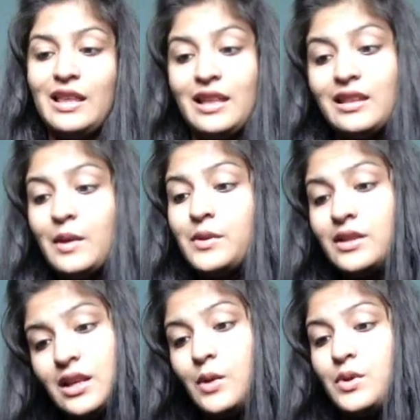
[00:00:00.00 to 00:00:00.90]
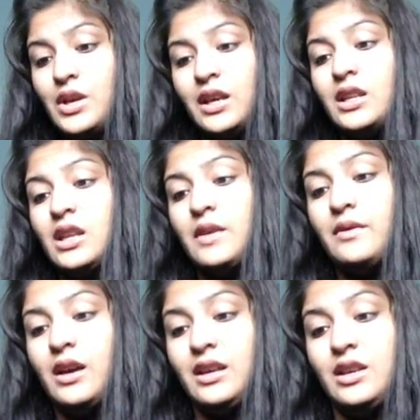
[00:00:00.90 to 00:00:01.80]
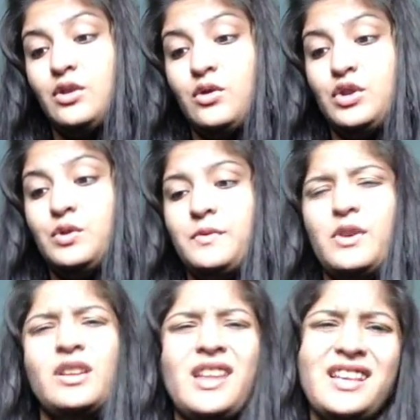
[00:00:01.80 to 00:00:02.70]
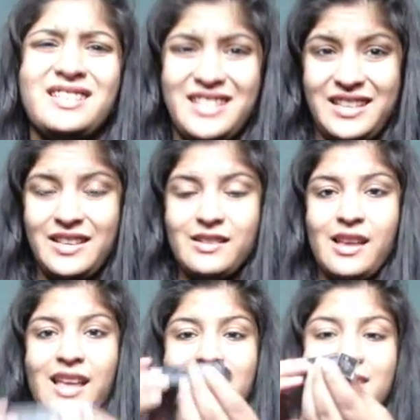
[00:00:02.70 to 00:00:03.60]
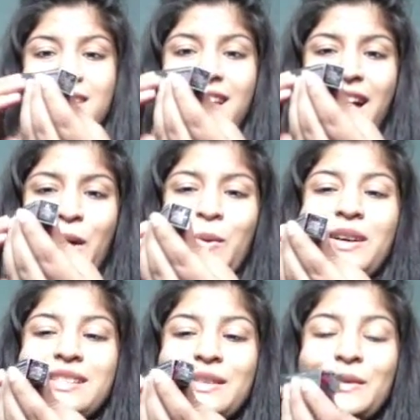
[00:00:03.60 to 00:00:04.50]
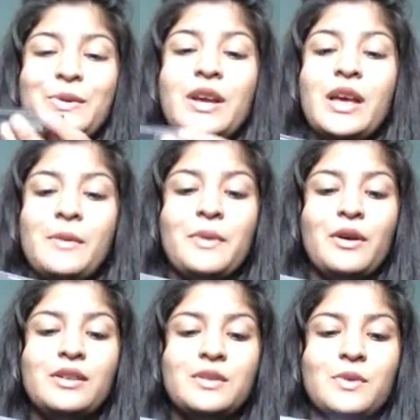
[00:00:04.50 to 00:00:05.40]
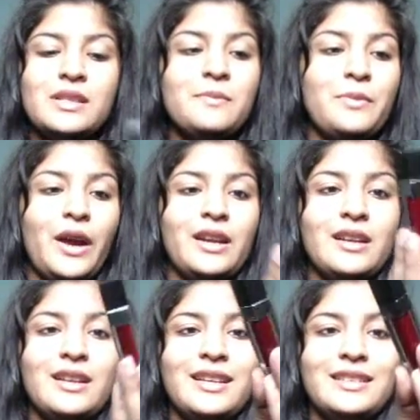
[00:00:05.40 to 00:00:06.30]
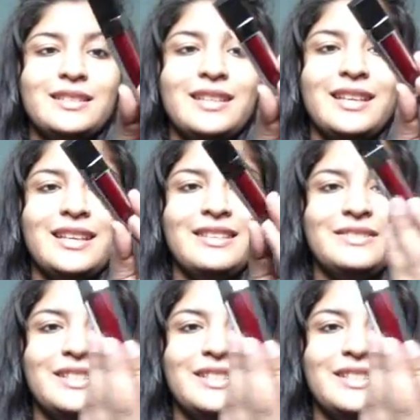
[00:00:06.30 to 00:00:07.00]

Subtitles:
Then there was a thing which I cannot use for the next 10 years, I guess. It's the Aqua Sindoor. Because it was the bridal kit, they gave